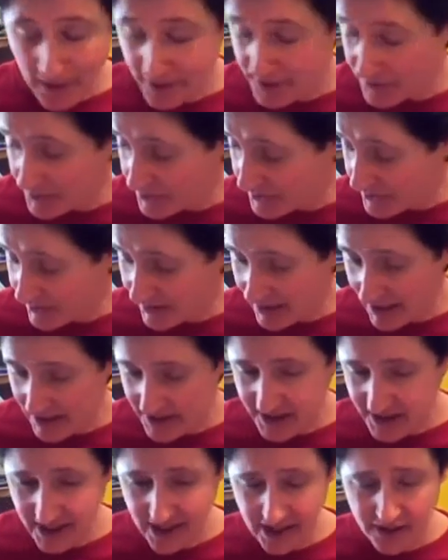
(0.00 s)
So the
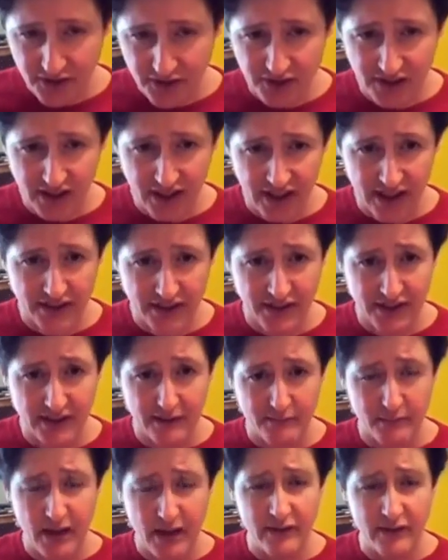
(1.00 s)
classic exercise
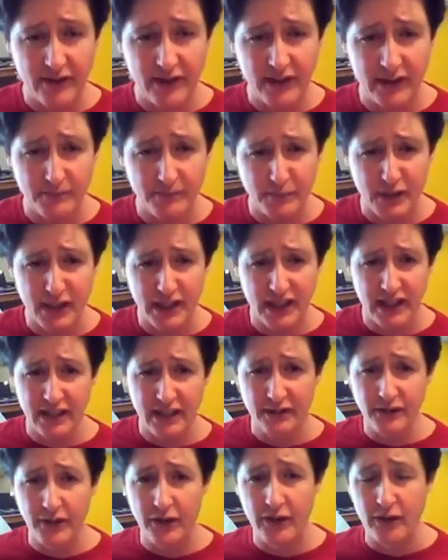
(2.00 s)
that every
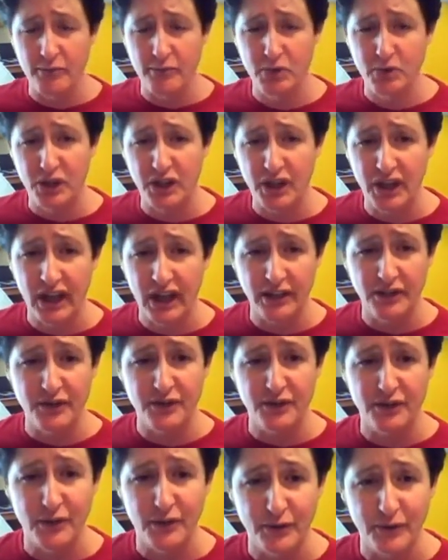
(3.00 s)
beginning guitar book has
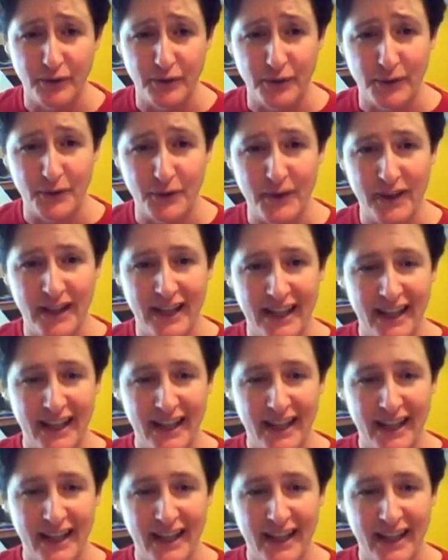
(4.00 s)
you go through